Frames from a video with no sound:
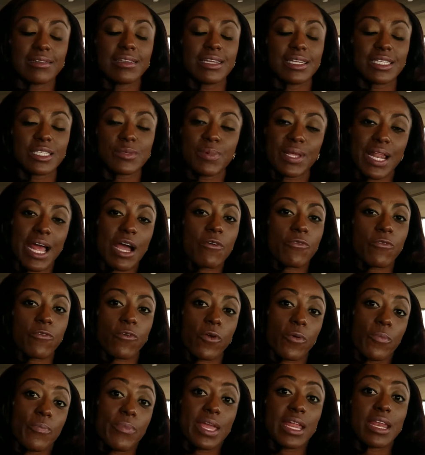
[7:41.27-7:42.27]
And it's been out
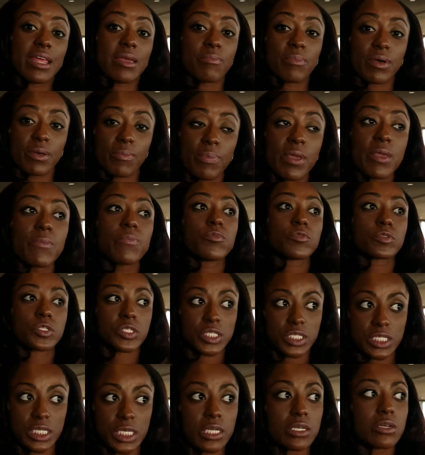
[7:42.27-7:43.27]
for a minute, but
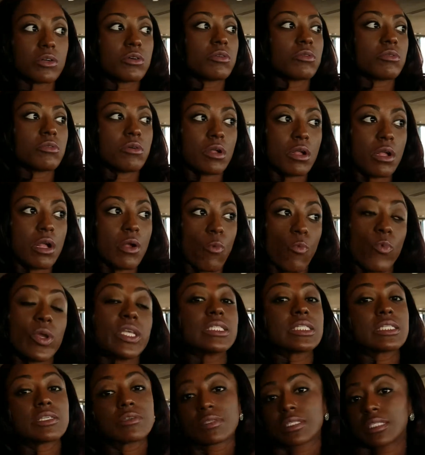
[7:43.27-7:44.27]
we
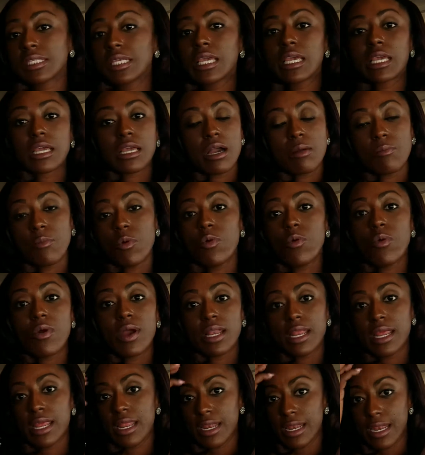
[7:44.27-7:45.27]
still see it come
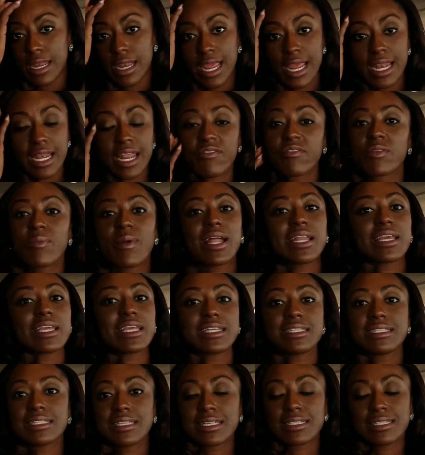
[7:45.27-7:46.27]
on, and everybody
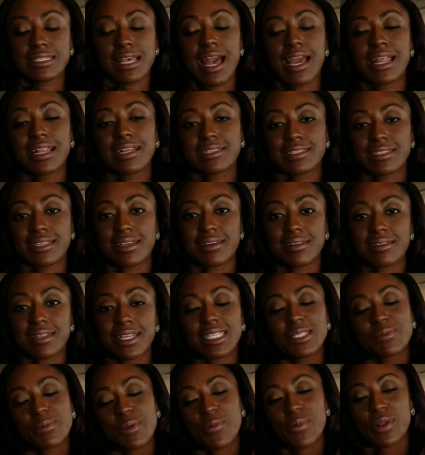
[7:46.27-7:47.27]
gets excited. So
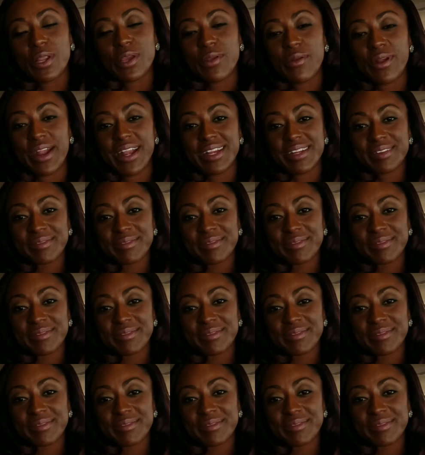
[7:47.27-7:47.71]
that's been really great.